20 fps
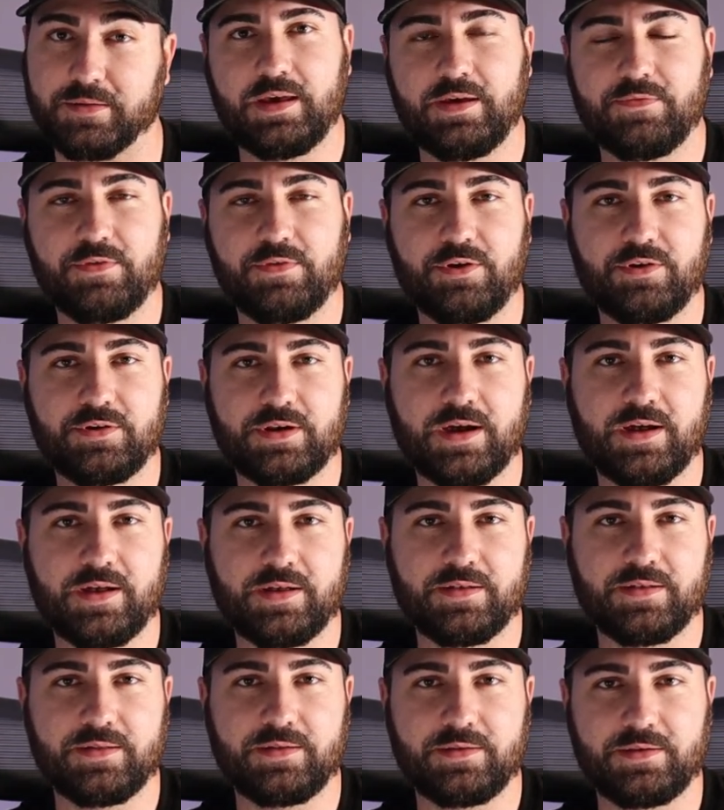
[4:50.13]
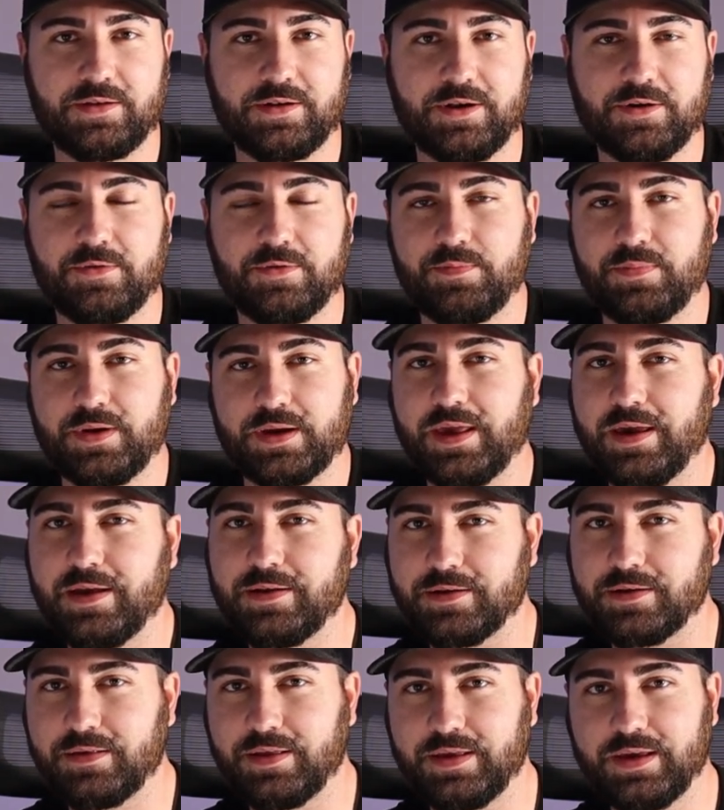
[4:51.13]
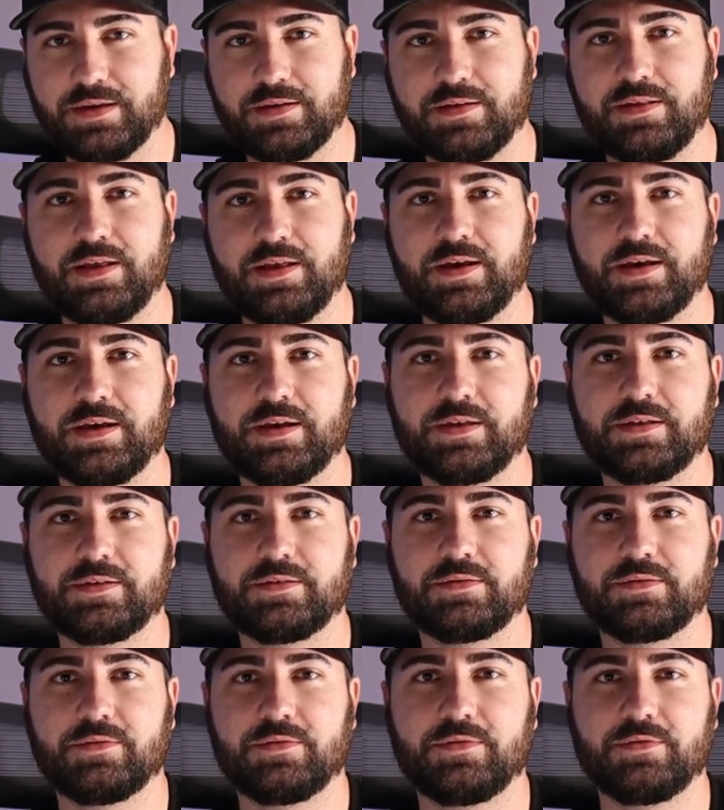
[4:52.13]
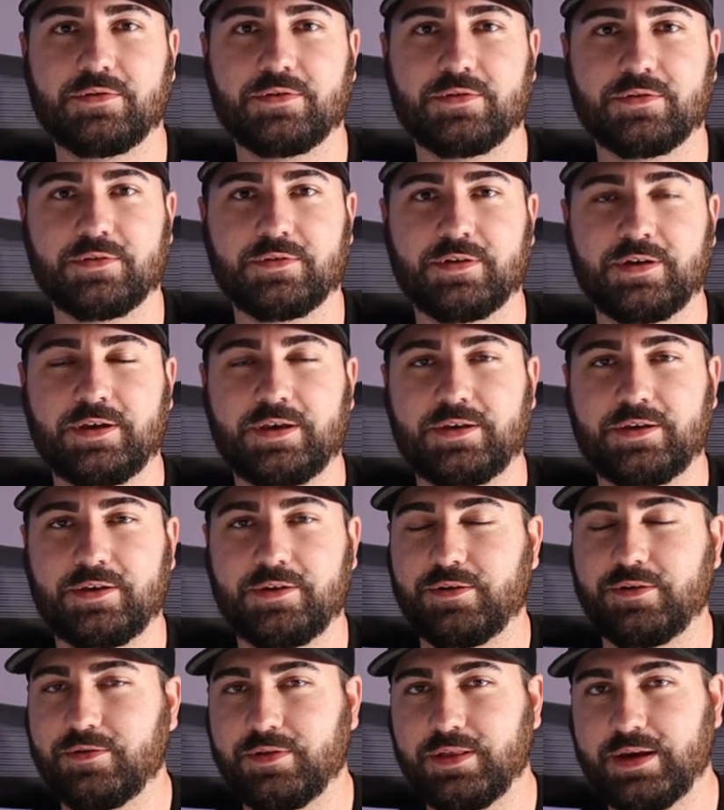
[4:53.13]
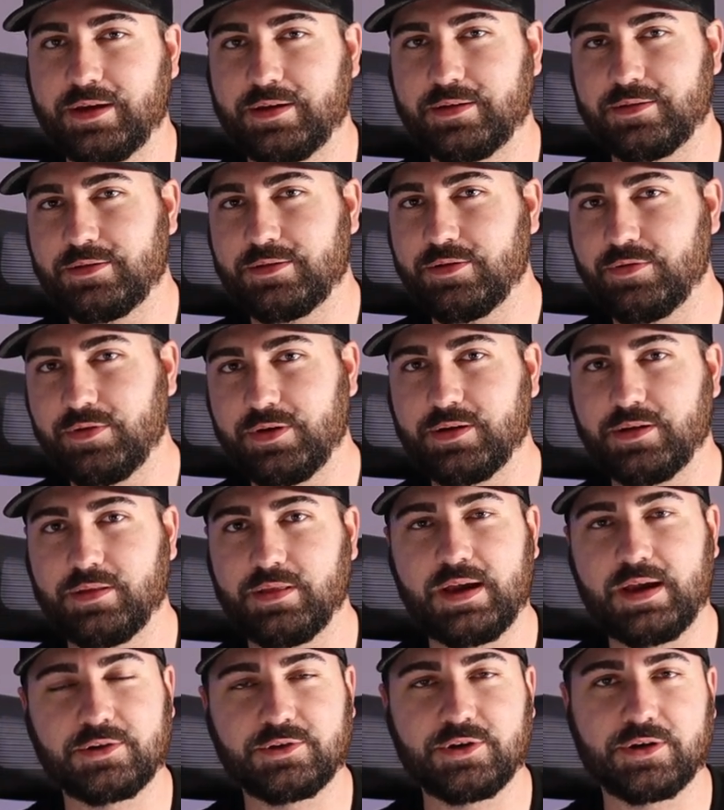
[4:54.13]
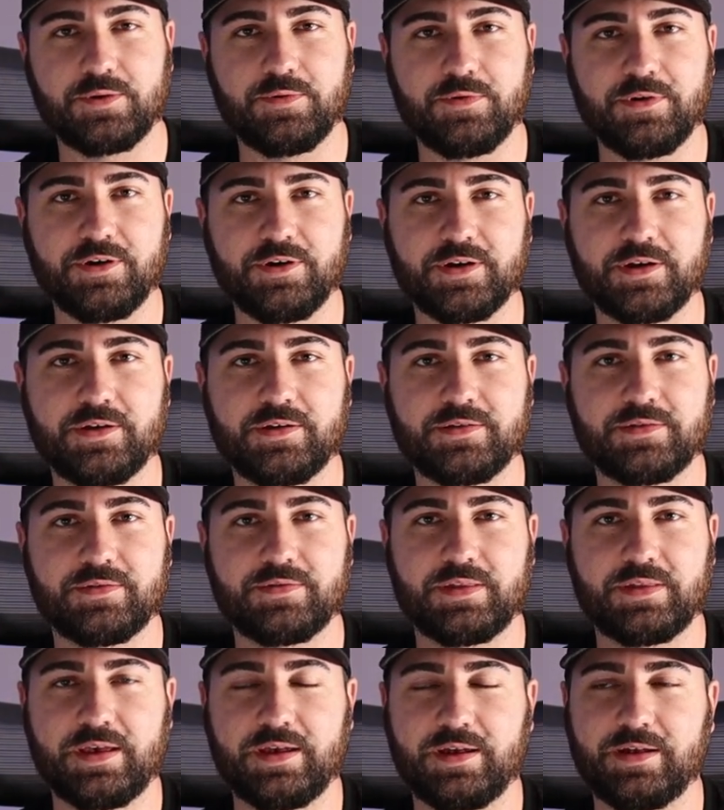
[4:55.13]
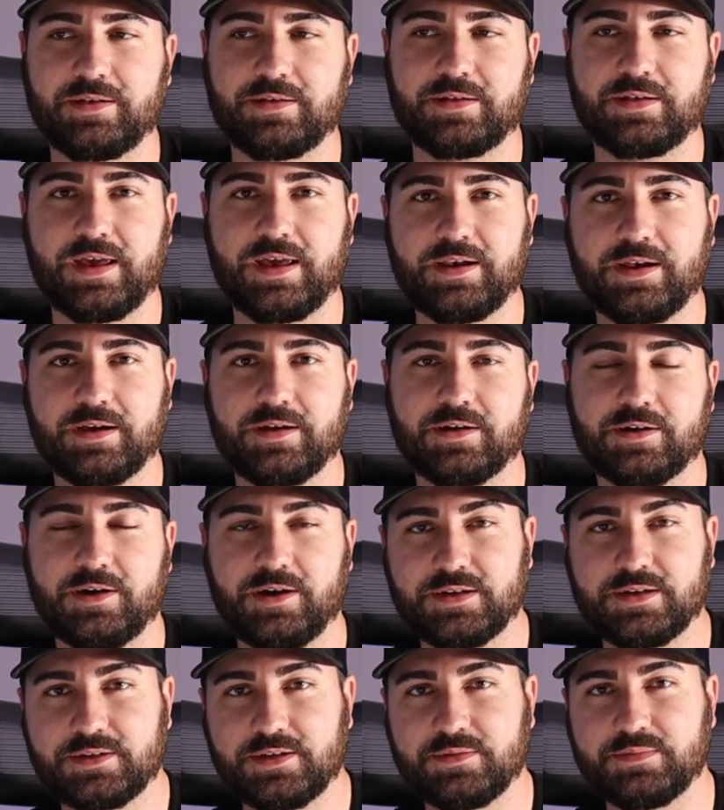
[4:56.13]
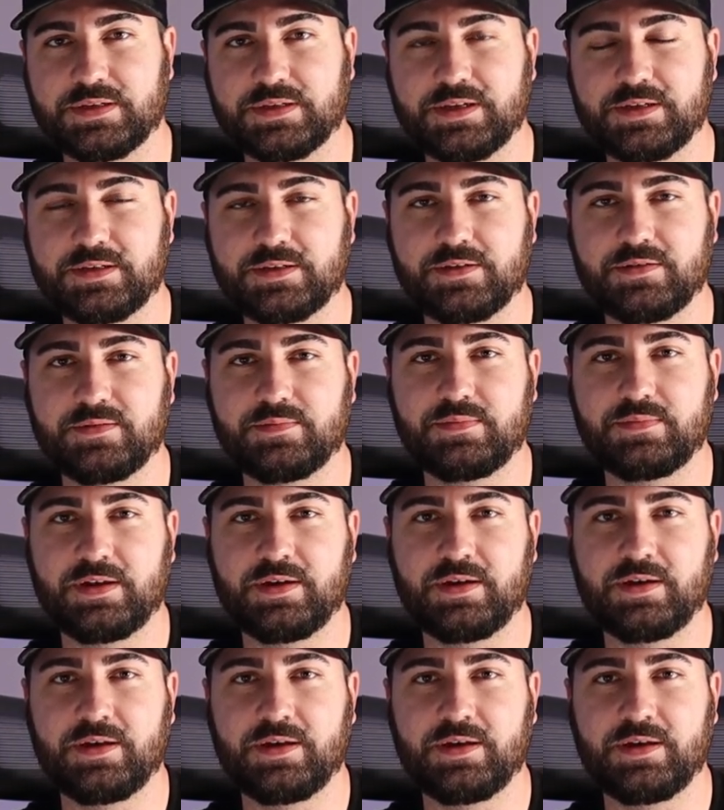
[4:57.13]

If you're not, you know, mechanically inclined or you don't like doing electric work, then getting a custom system,